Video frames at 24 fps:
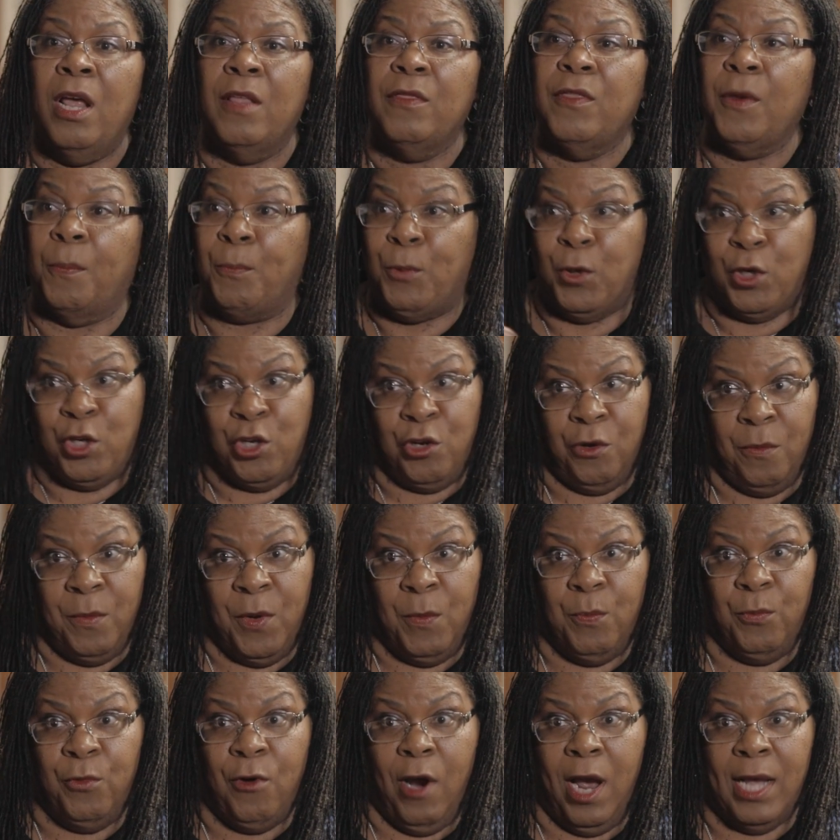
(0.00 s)
the
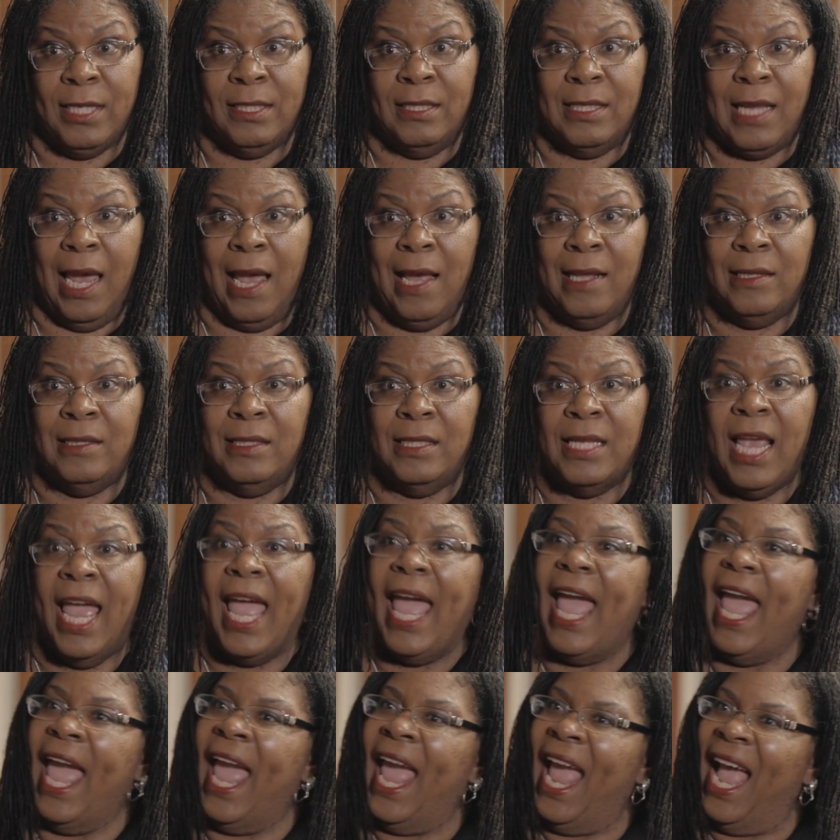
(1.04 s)
procurement process
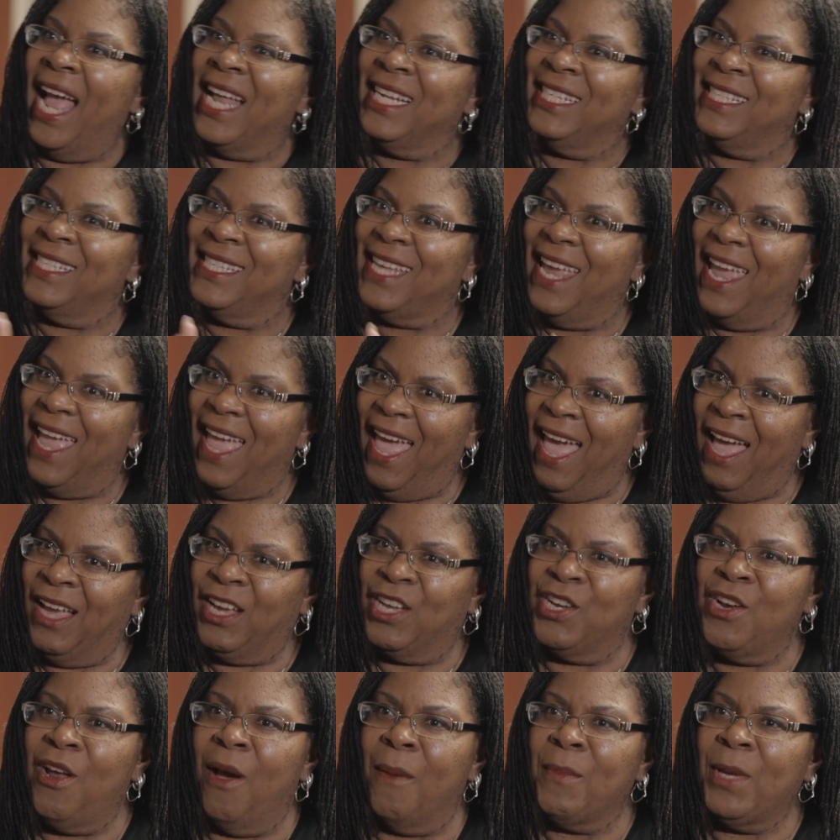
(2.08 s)
and
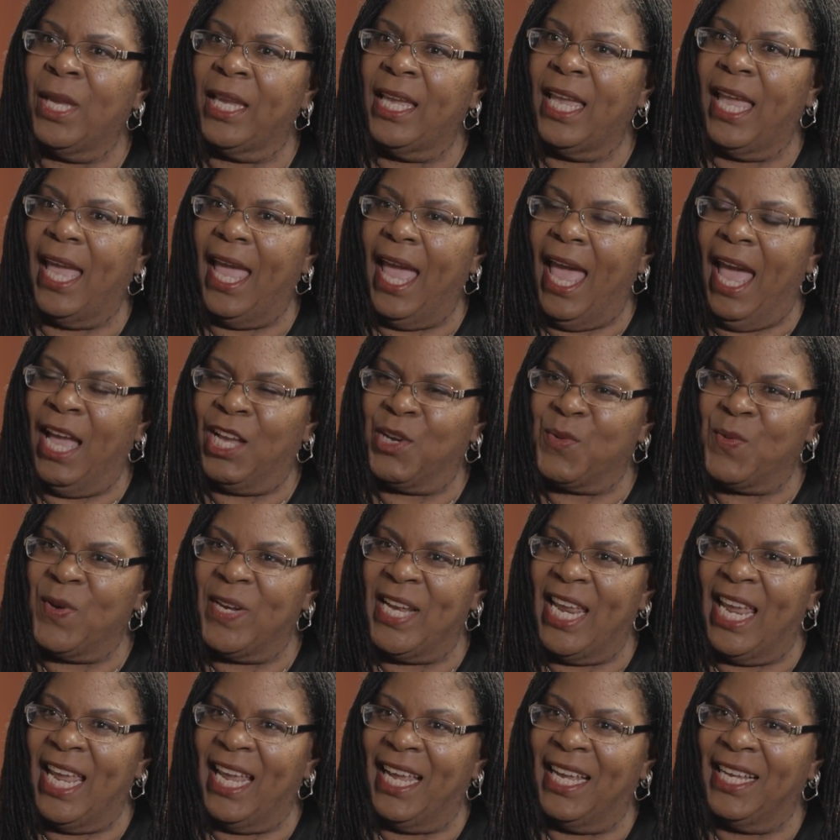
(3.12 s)
economic
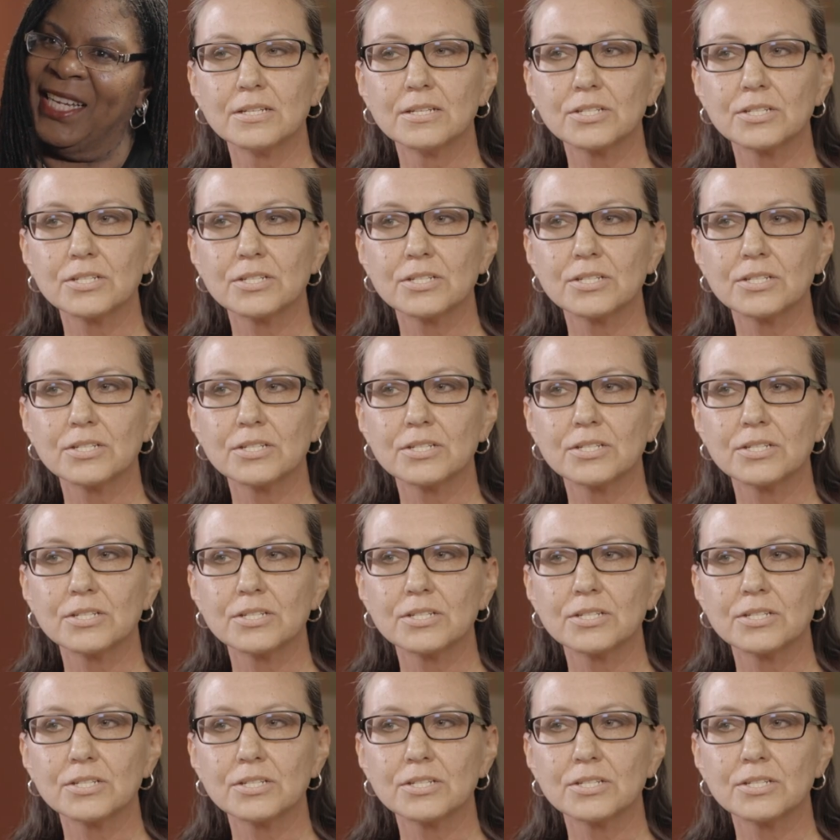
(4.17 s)
equity.